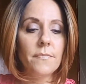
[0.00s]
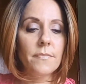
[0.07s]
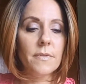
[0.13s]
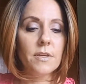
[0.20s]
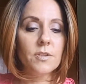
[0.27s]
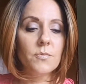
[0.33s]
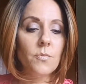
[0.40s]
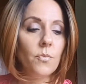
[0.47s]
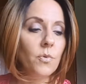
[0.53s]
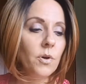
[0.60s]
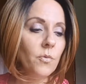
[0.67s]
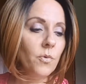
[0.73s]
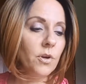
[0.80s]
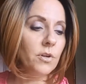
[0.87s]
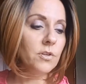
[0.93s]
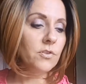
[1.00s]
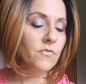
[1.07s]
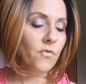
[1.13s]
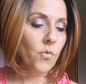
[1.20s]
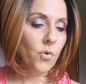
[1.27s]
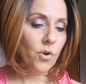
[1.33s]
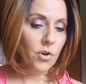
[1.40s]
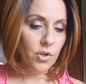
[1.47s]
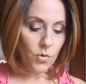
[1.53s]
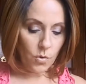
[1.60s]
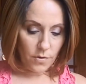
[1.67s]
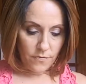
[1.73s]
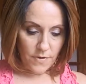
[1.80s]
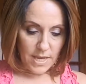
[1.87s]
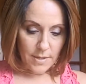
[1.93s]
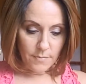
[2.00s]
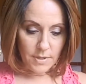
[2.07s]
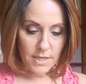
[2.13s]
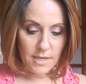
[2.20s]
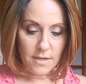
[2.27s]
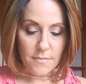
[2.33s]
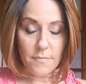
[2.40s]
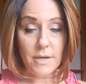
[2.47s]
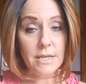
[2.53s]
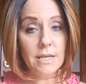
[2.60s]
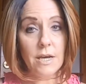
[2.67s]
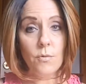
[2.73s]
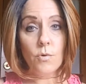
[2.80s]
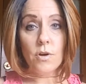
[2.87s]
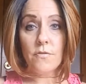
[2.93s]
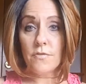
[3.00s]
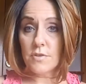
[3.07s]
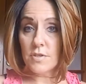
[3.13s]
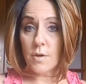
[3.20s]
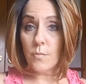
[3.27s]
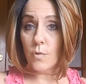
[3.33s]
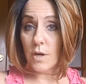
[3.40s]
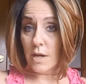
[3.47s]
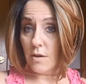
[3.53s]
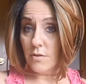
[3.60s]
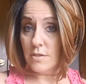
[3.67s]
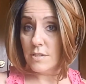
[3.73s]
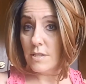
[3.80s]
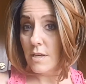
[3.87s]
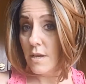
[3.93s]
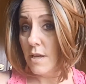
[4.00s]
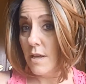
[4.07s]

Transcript: Because what works for your family might not work for someone else.